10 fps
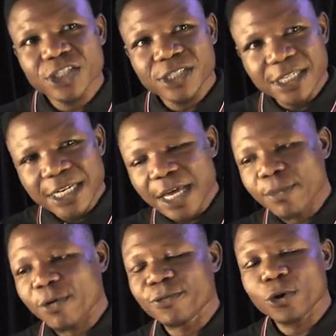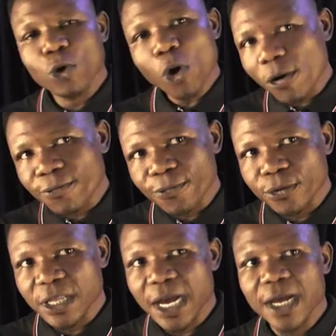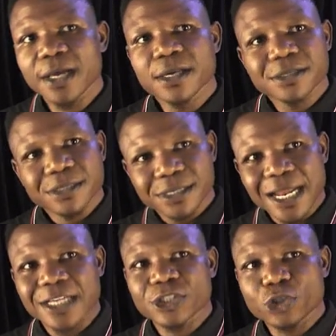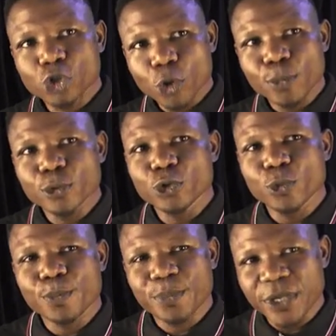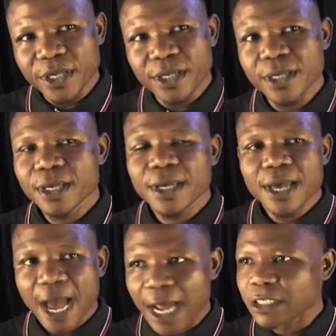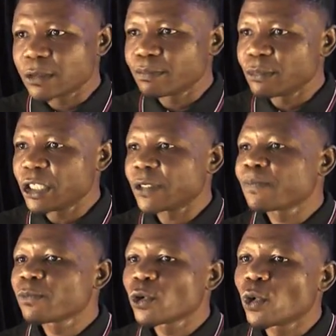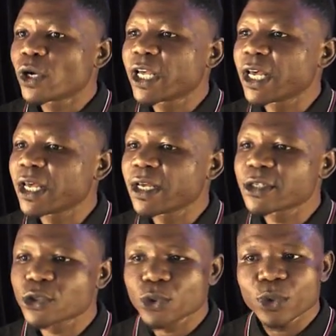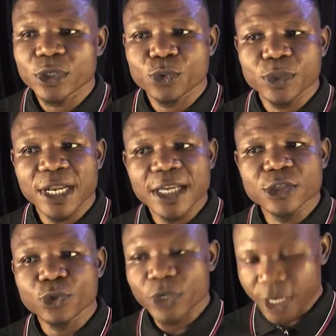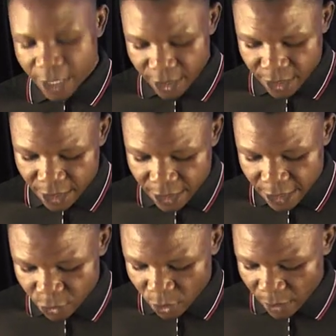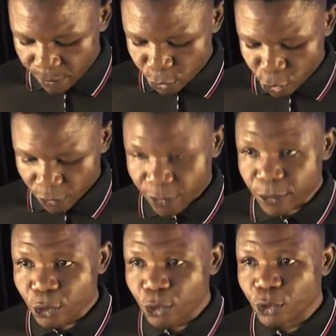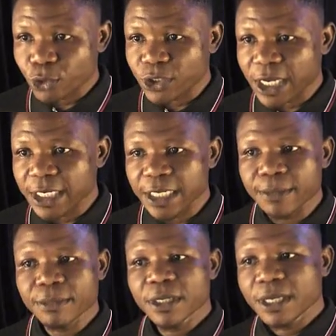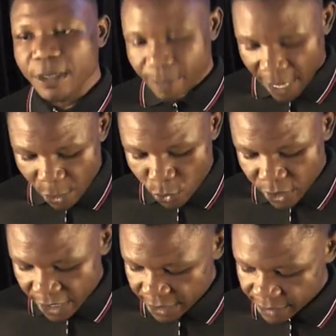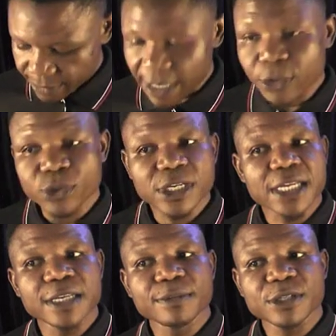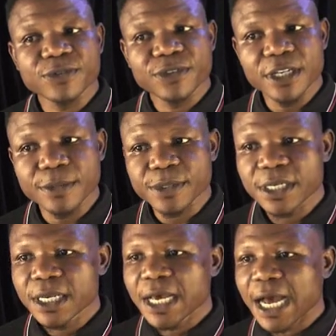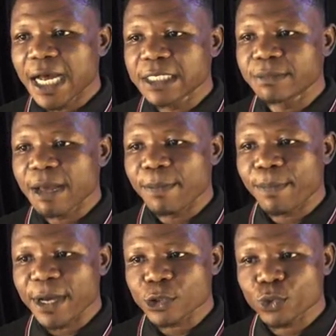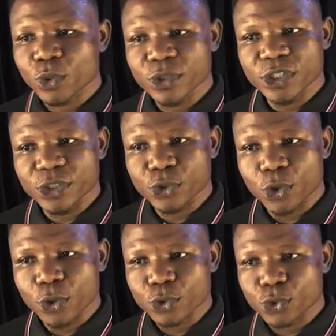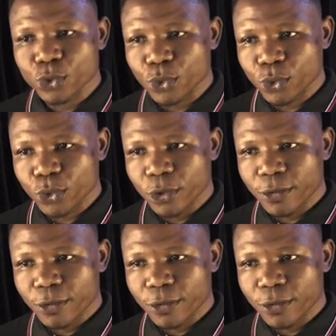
/ the name of your core folder /wp admin. Okay, so it will land you here. Then you can put your username. In my own case, my username is Phillips and my password is also